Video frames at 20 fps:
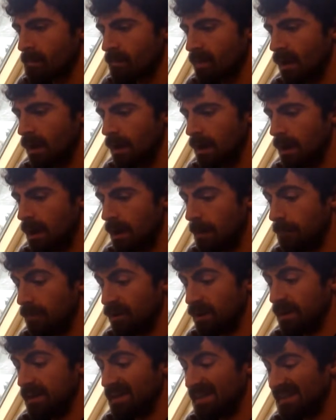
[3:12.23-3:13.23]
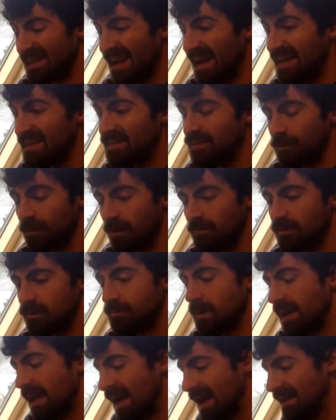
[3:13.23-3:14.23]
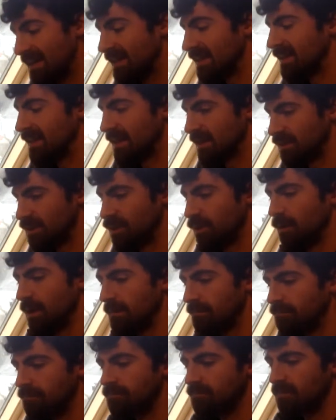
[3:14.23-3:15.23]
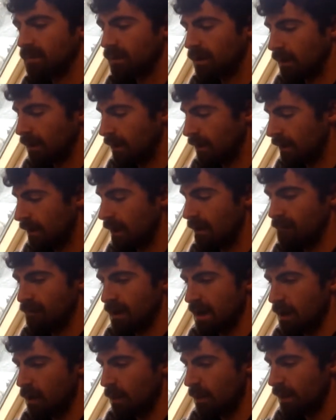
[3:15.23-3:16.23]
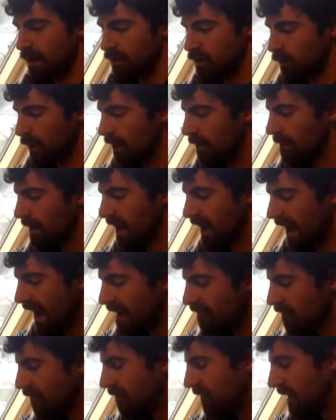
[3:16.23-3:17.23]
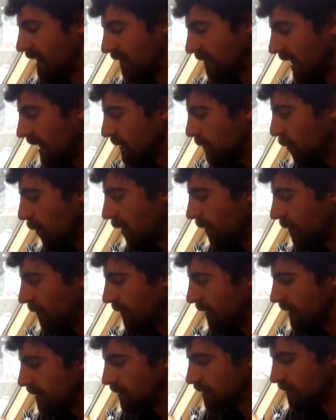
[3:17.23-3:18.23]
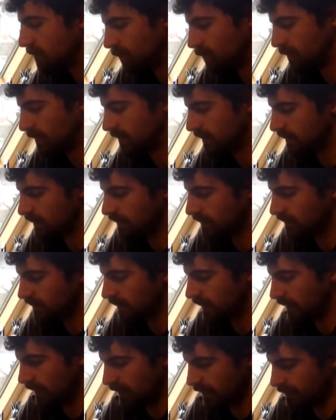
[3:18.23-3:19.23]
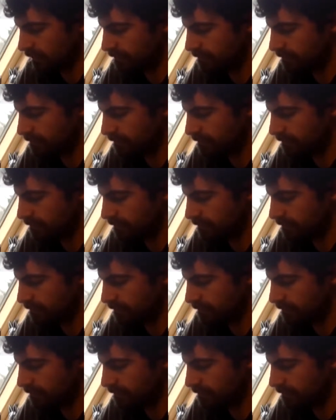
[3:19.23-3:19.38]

and put it in a decanter, and I've just been adding things to it every now and then as well, and I have a feeling that's what this whiskey is here,